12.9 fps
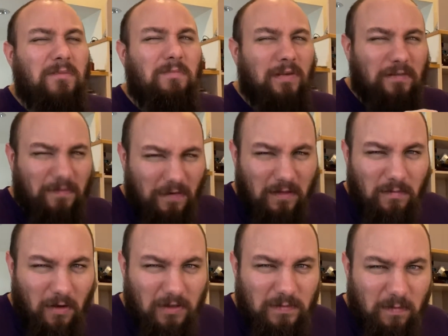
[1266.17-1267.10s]
but for the
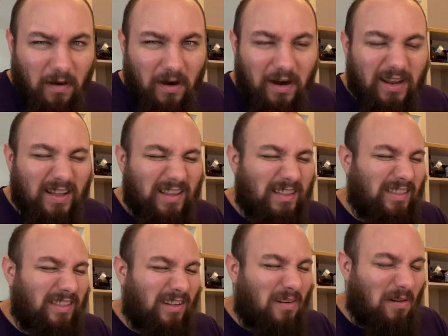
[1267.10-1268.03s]
most part,
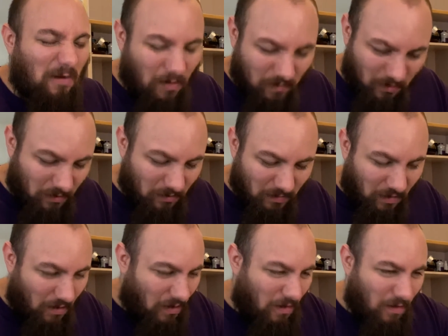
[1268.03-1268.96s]
the whole
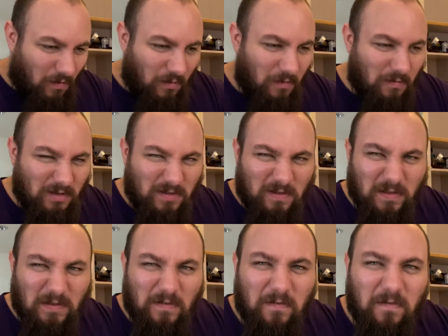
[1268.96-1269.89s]
room is
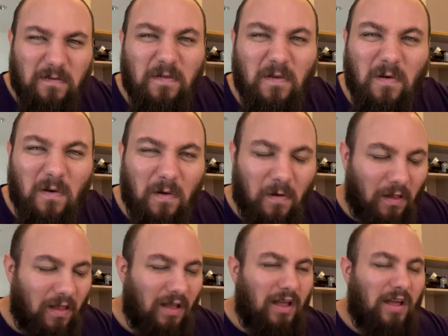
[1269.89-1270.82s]
just full